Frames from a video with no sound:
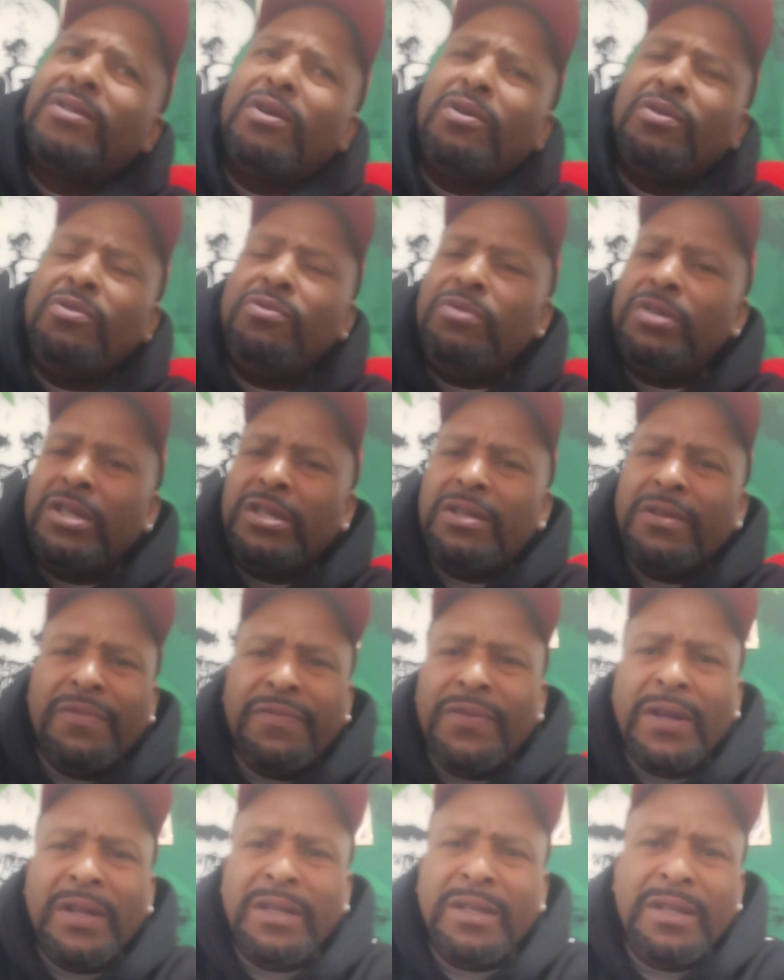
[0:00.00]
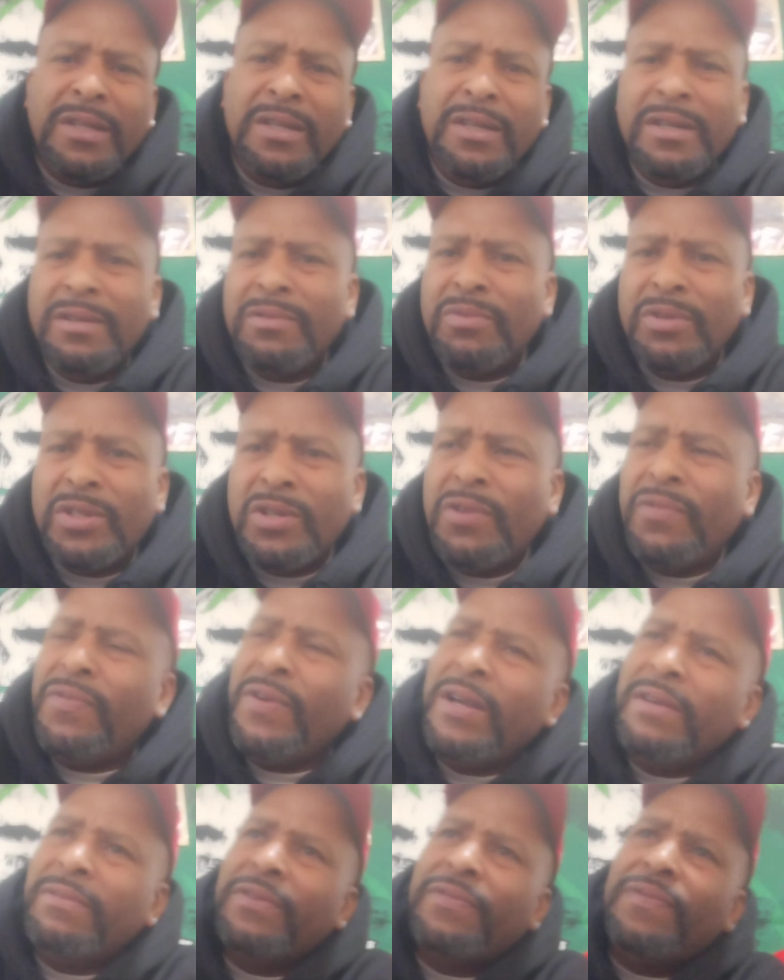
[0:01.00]
So you just fell in love with your
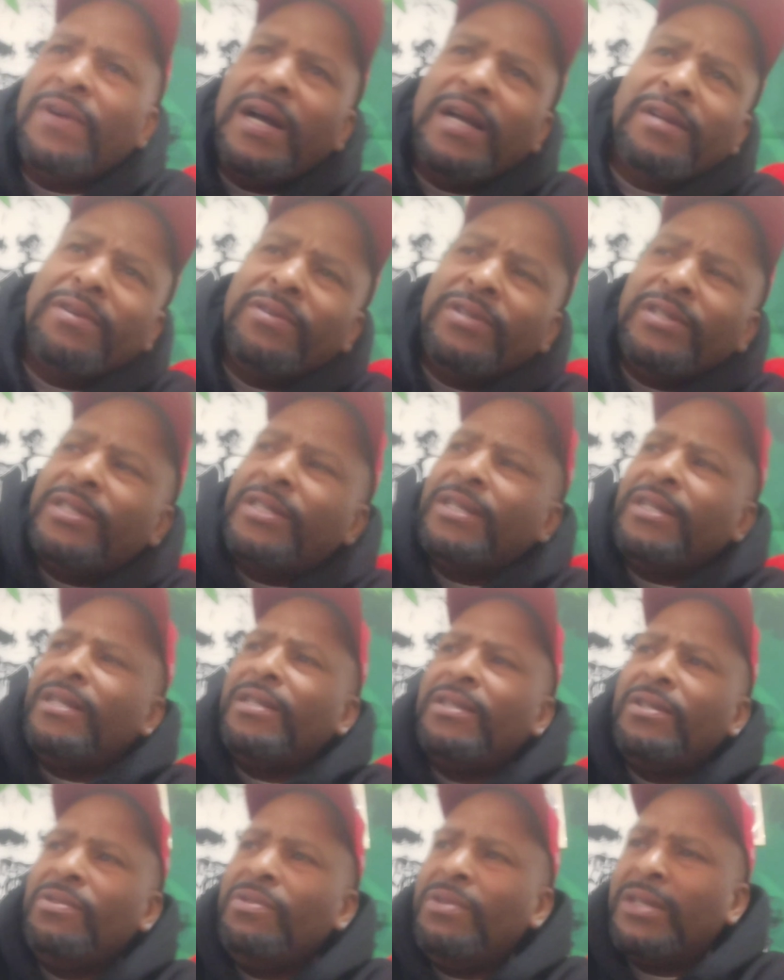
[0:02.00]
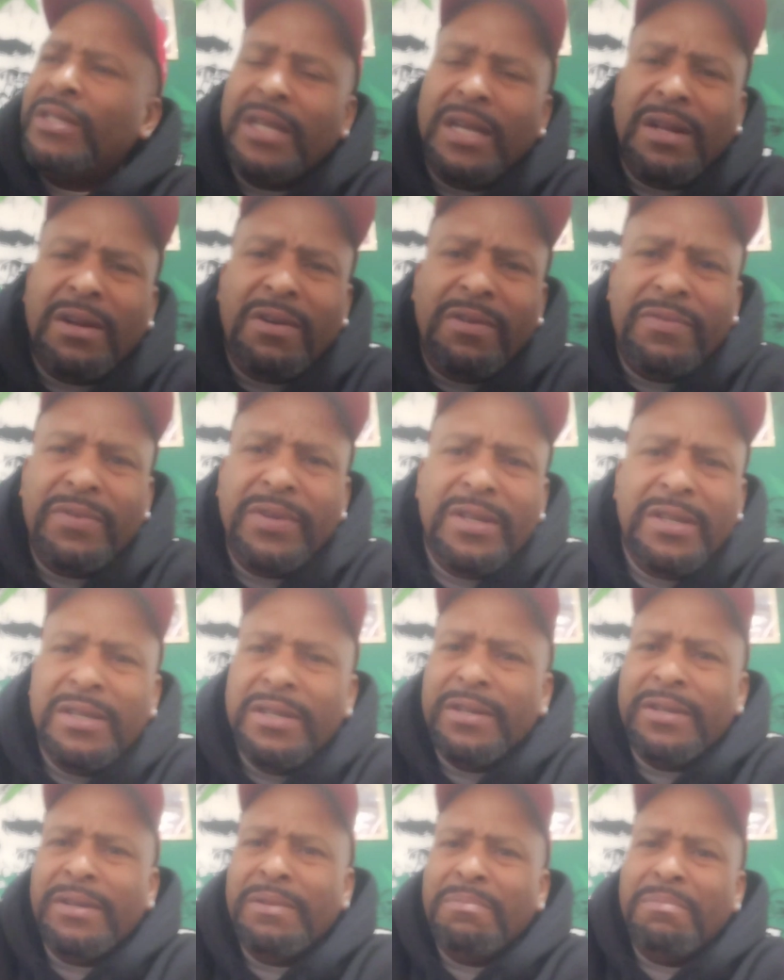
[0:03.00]
favorite fighter and shit, and you just sat over
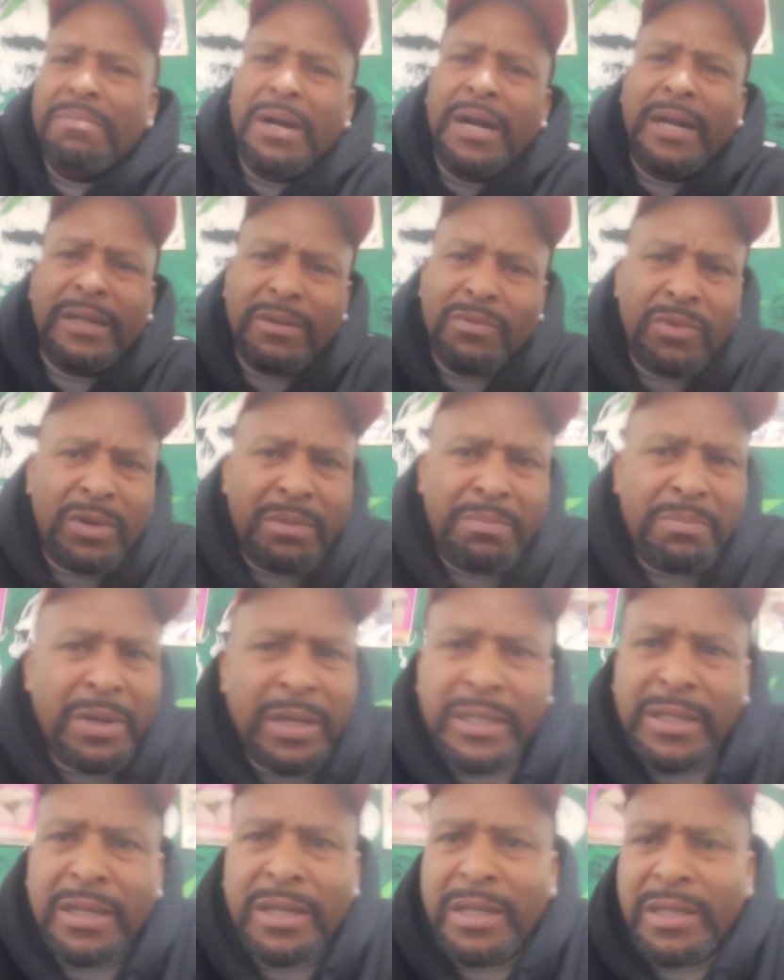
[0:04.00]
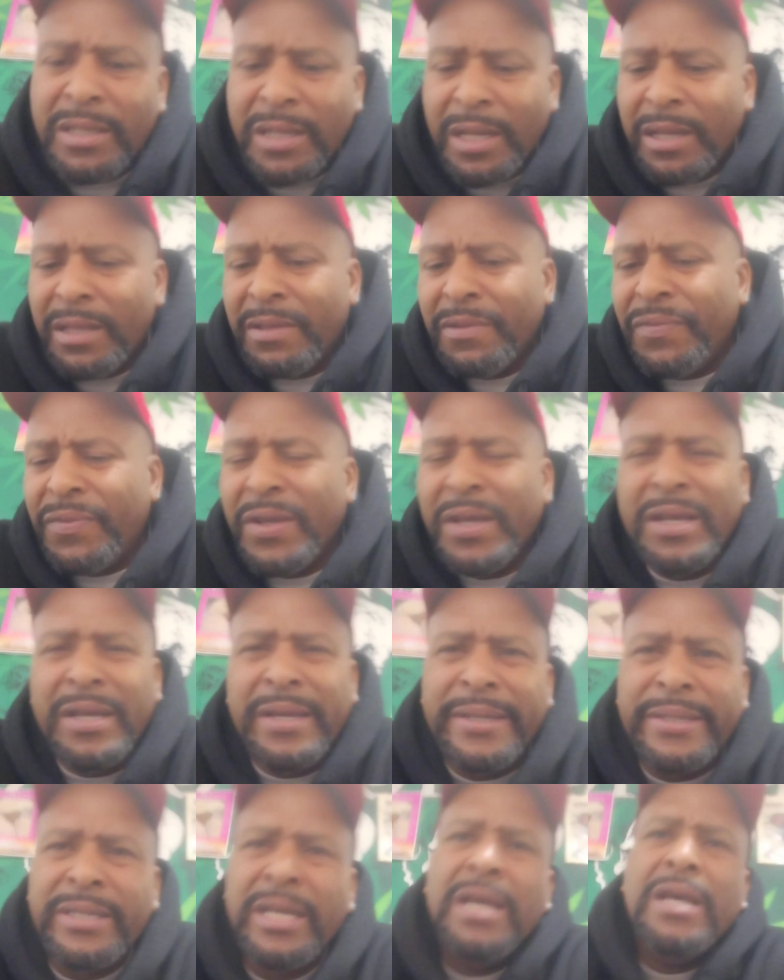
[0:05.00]
here and bonded with a bunch of these other
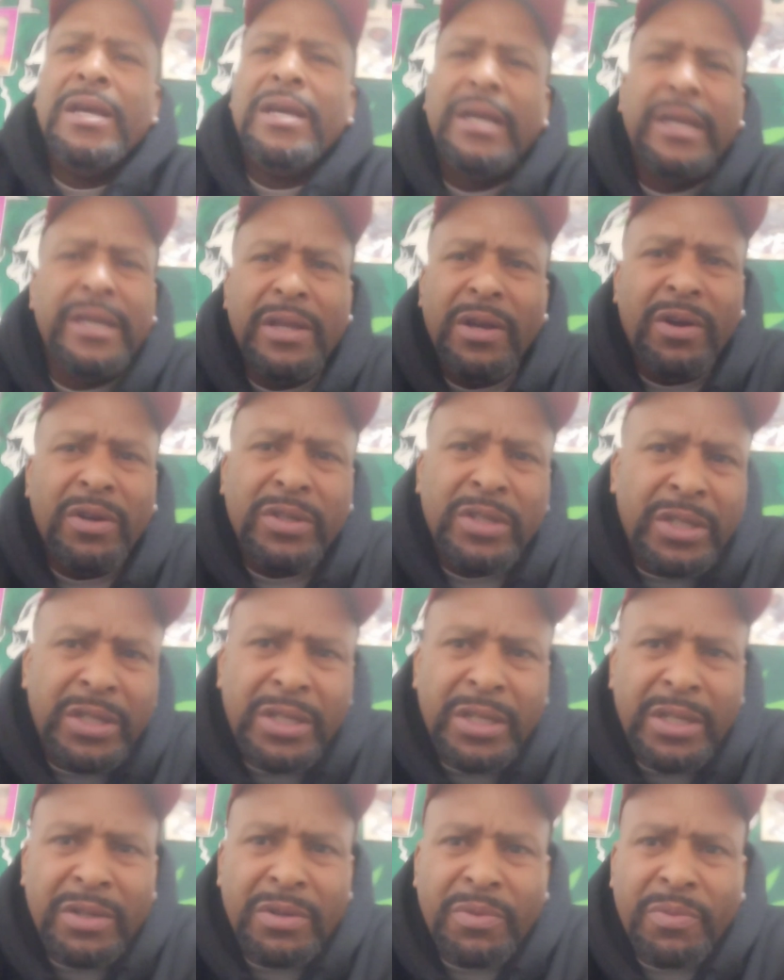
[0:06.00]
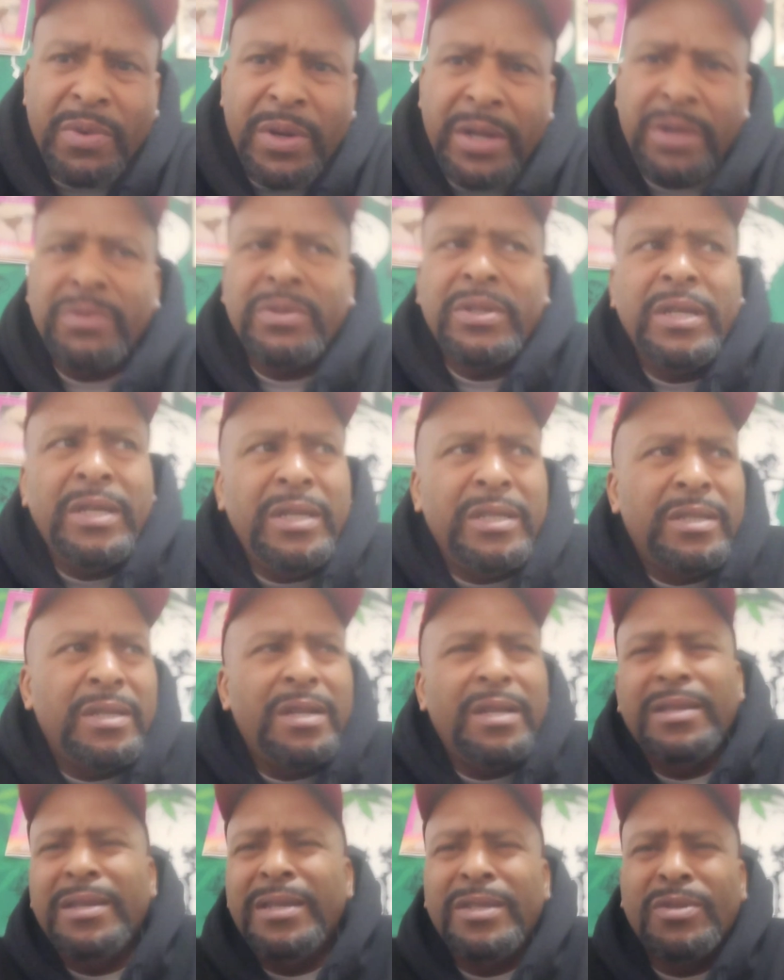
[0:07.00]
fans, and y'all just sitting around
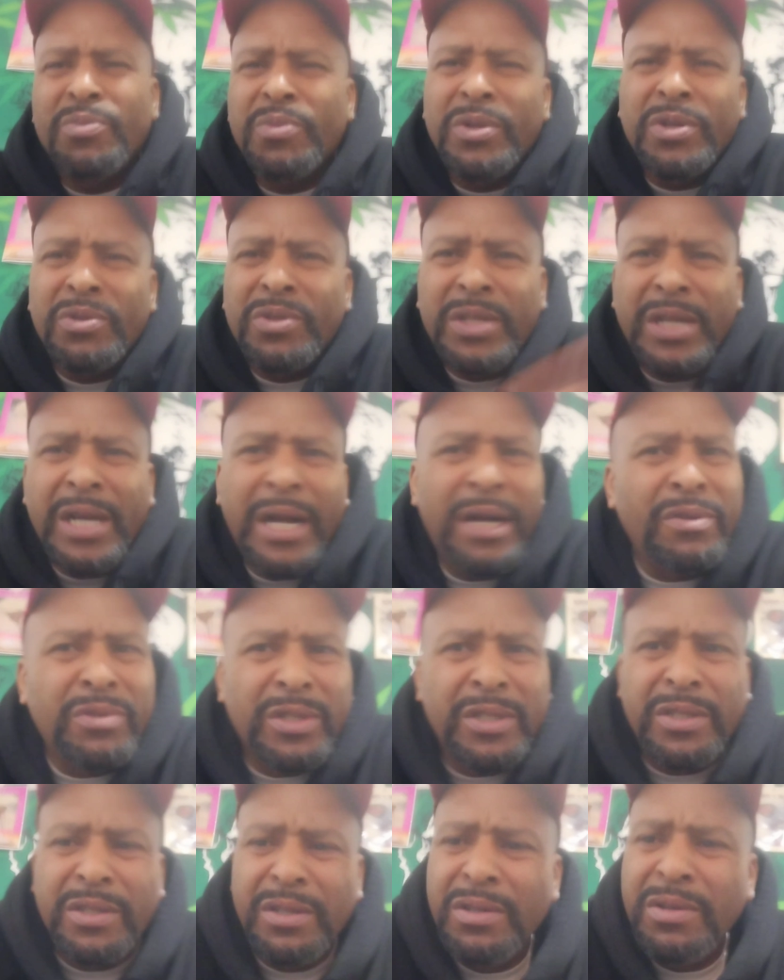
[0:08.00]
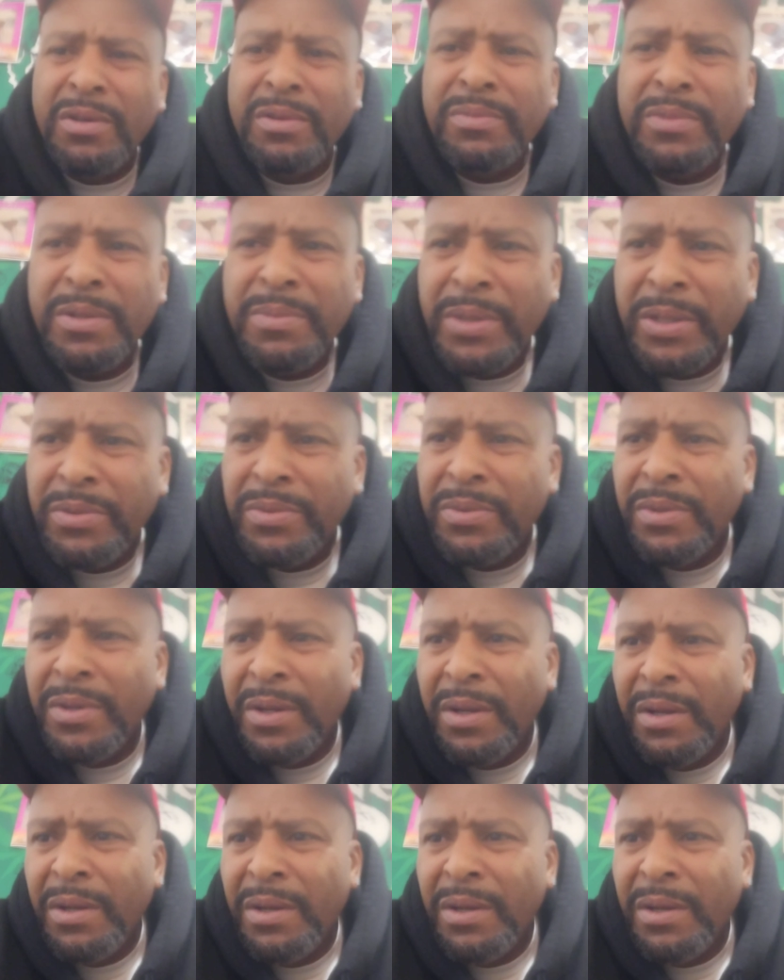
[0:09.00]
teasing other. It's real childish. You know what I'm talking about?